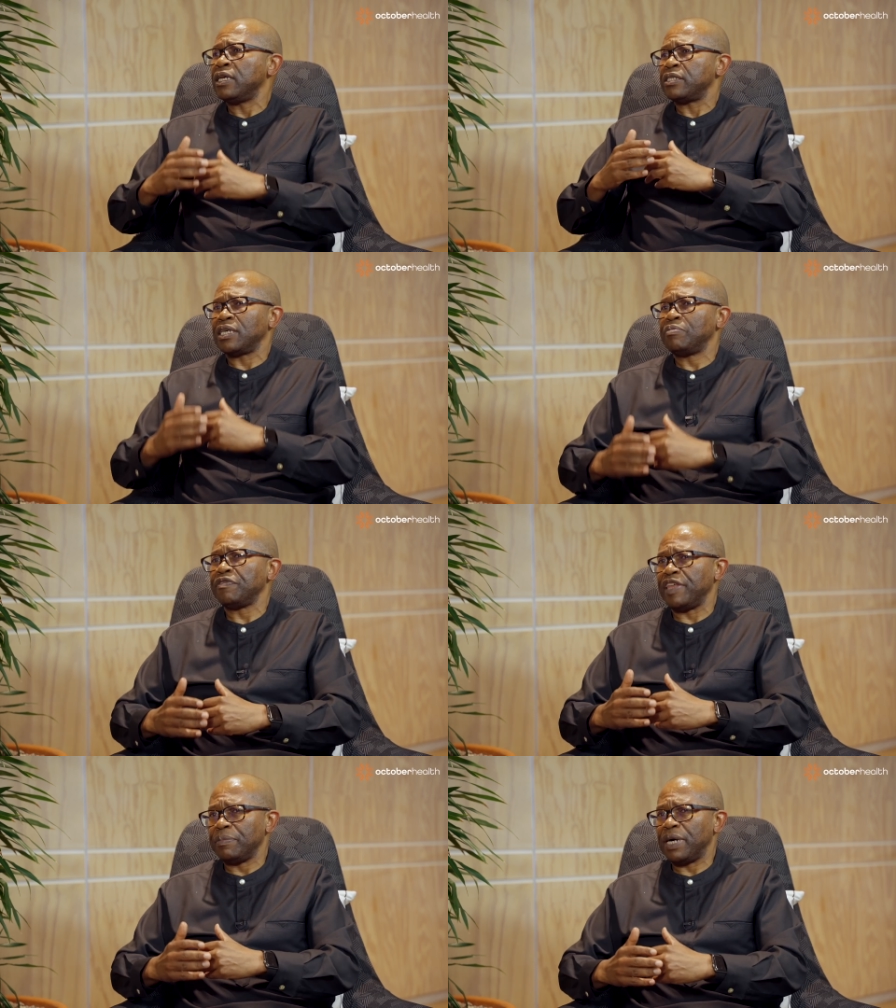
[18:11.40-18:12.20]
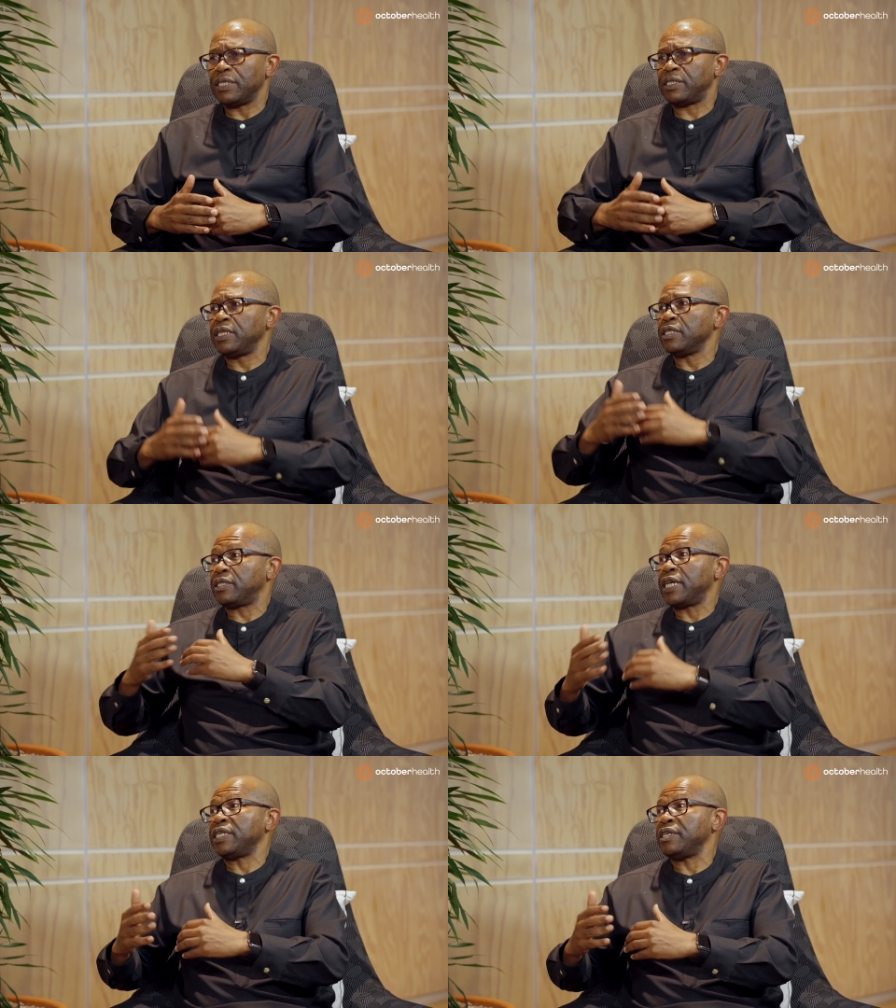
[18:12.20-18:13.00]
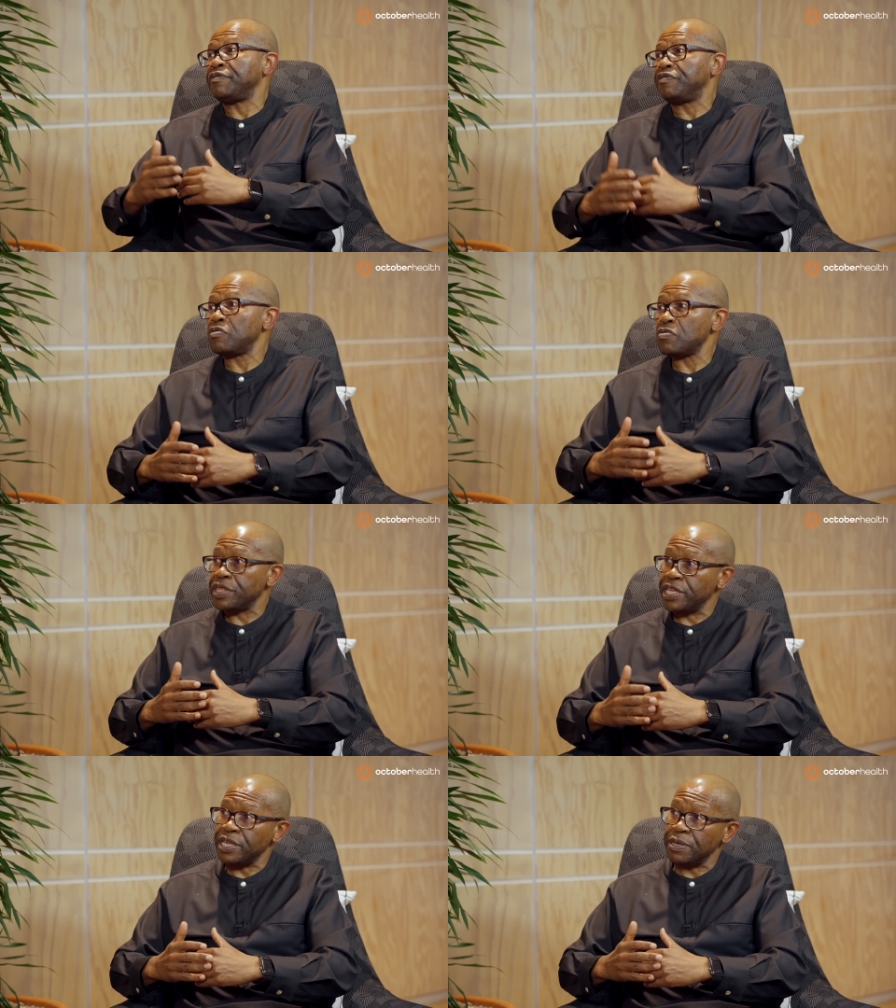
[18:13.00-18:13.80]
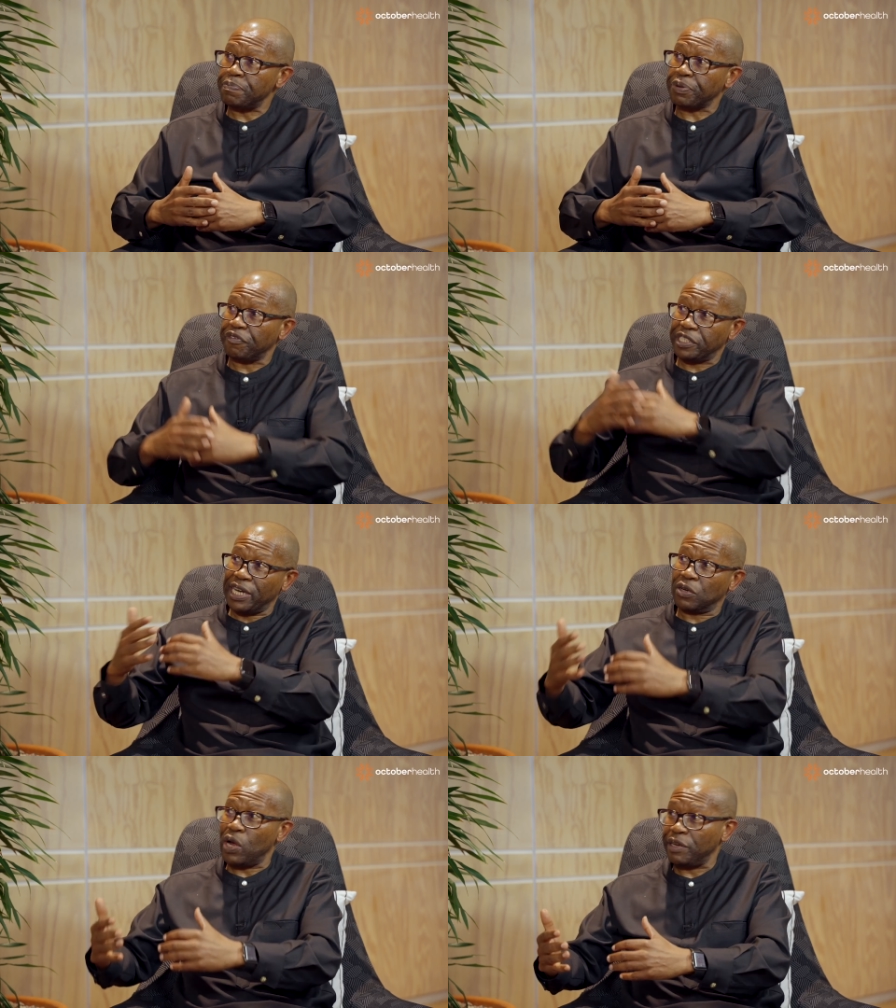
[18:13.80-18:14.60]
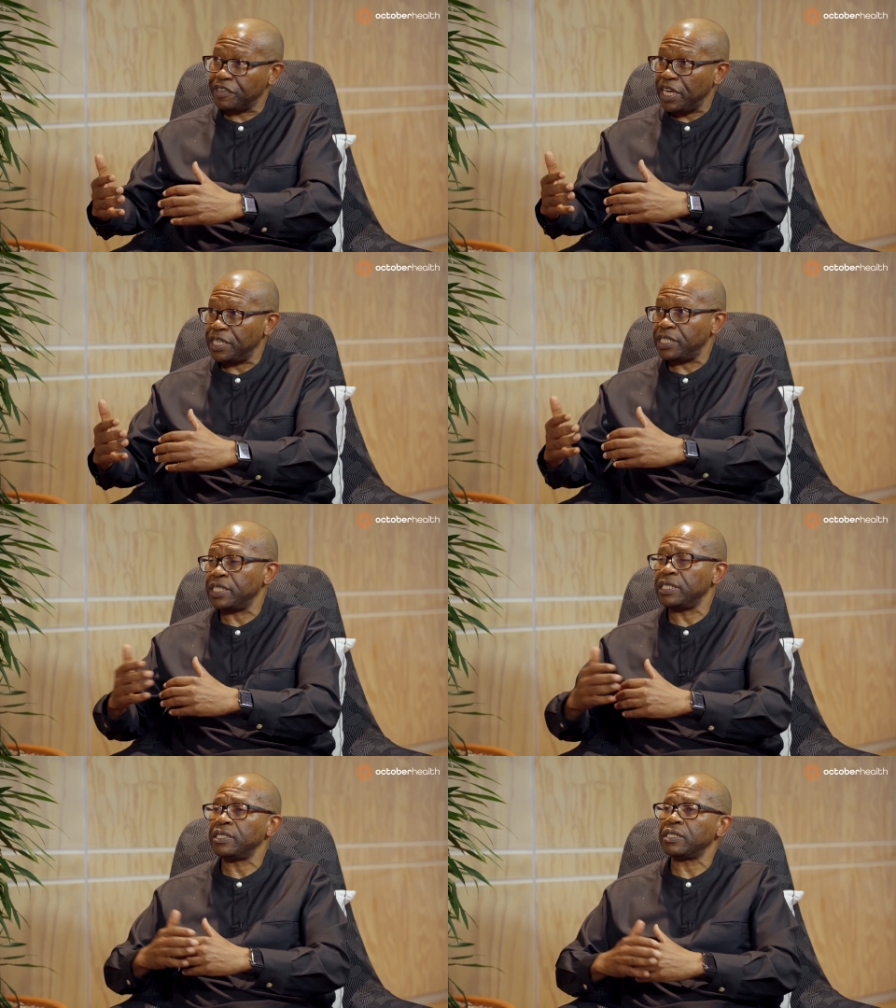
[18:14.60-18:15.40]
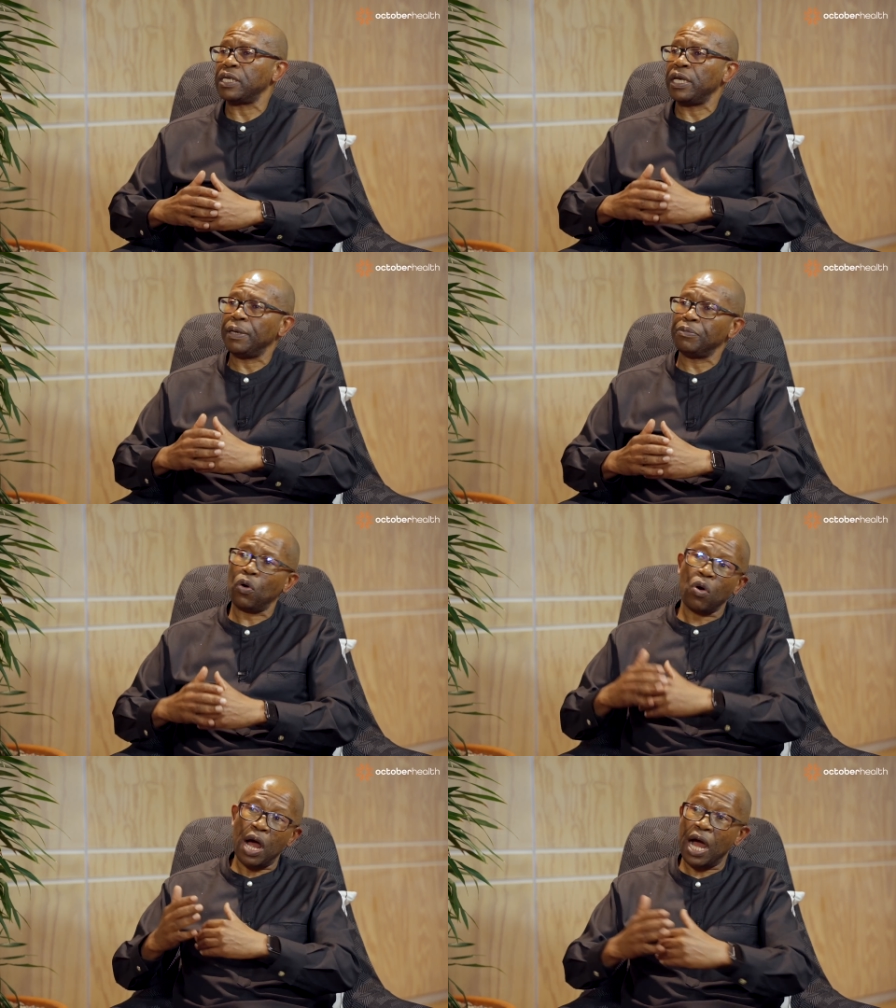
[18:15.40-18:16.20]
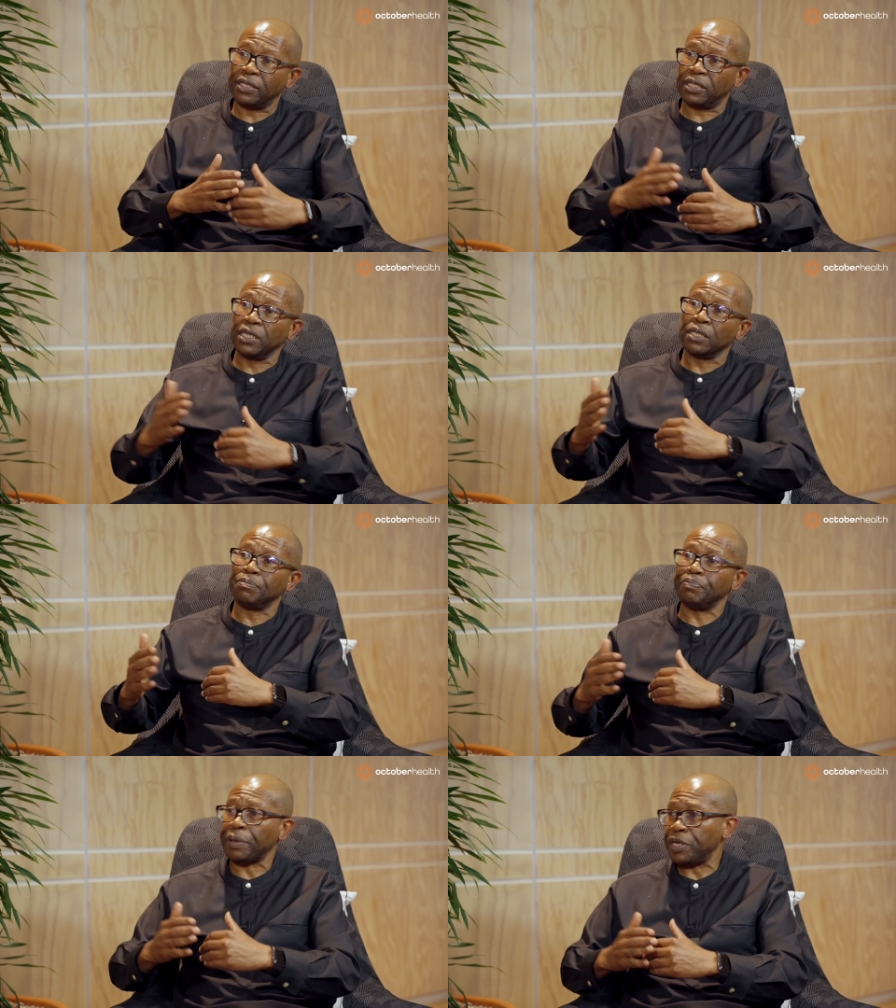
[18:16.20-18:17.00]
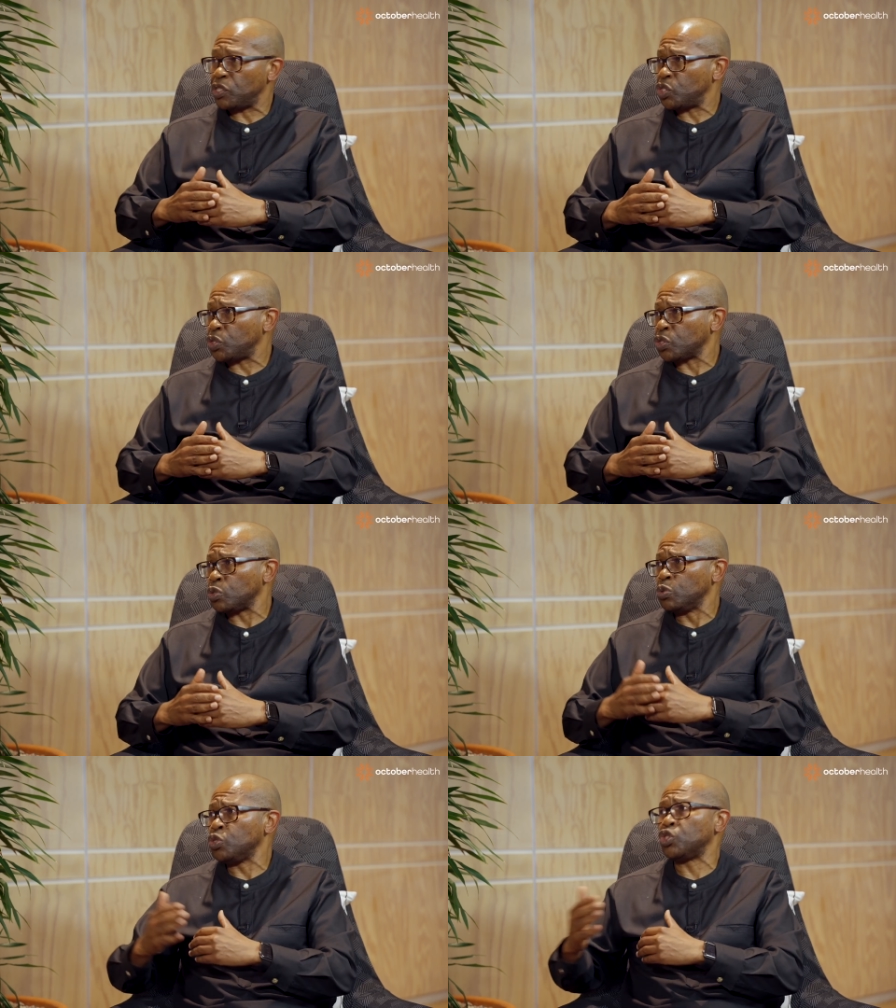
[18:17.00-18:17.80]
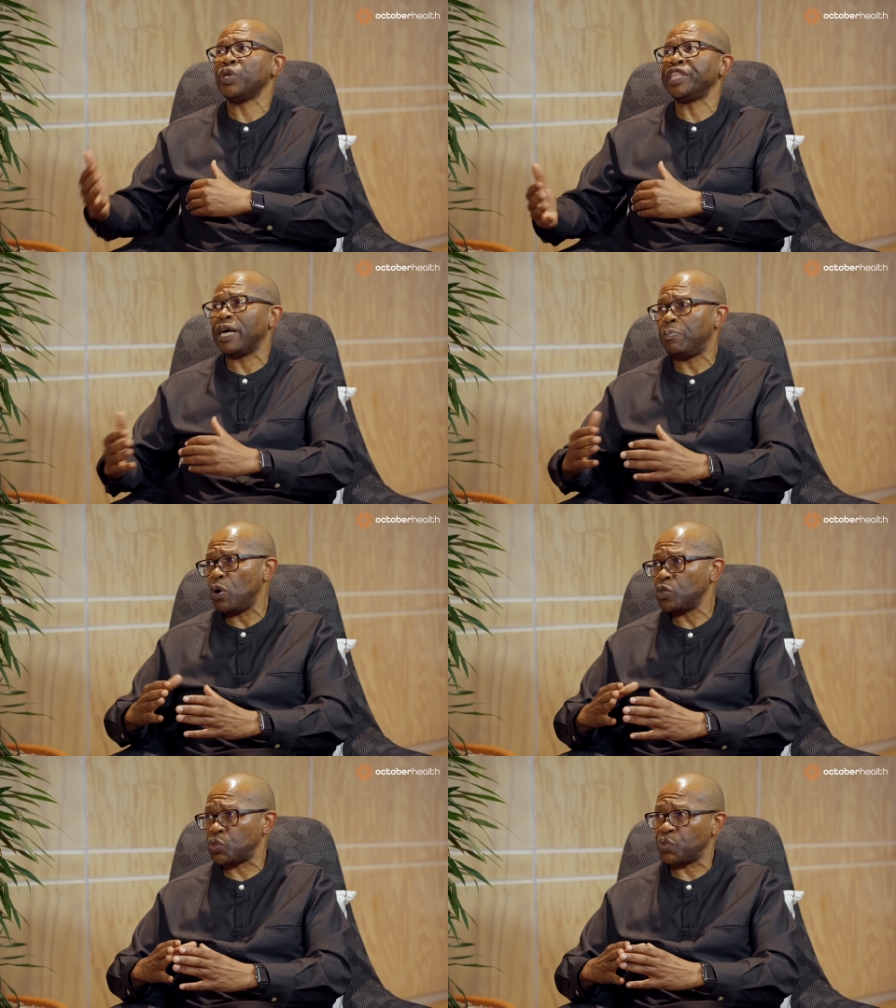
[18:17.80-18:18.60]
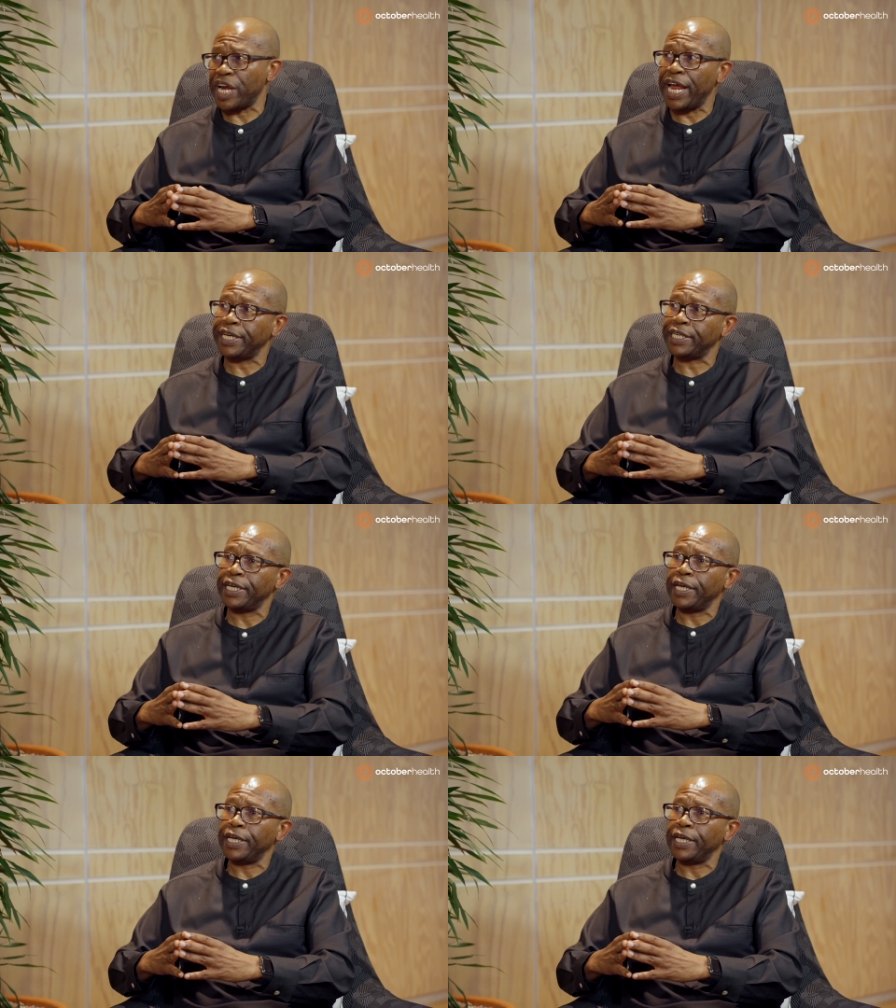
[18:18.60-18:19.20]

Some of them are still studying for the professional qualifications, or are still maybe doing their postgrad.